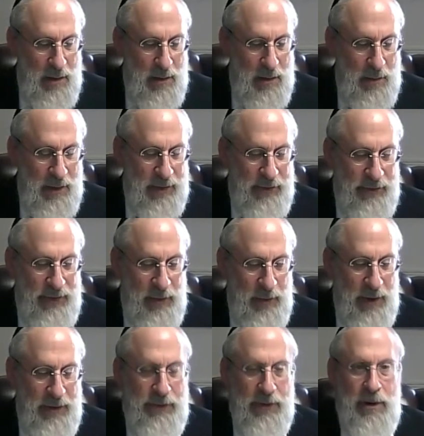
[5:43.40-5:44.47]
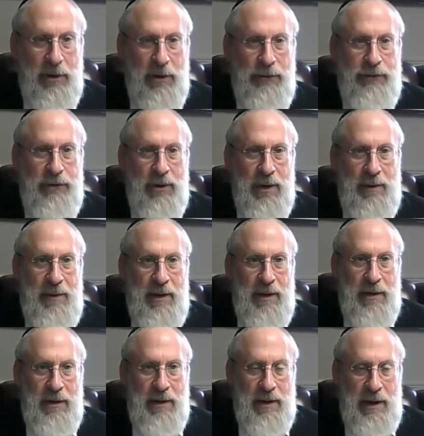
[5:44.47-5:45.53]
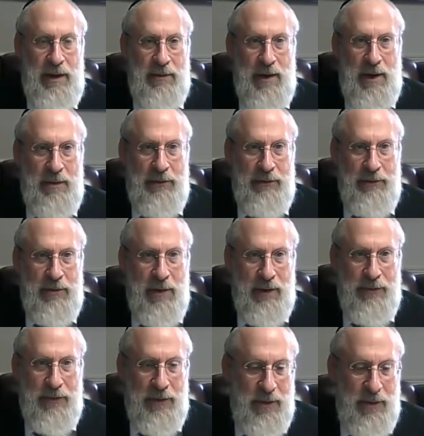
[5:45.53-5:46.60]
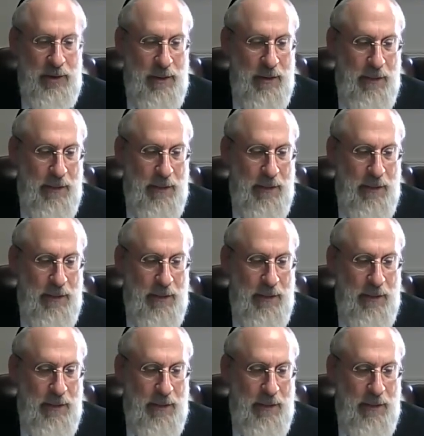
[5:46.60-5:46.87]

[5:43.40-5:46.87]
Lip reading: We'll have to see what does a little stirring mean later on as we talk further.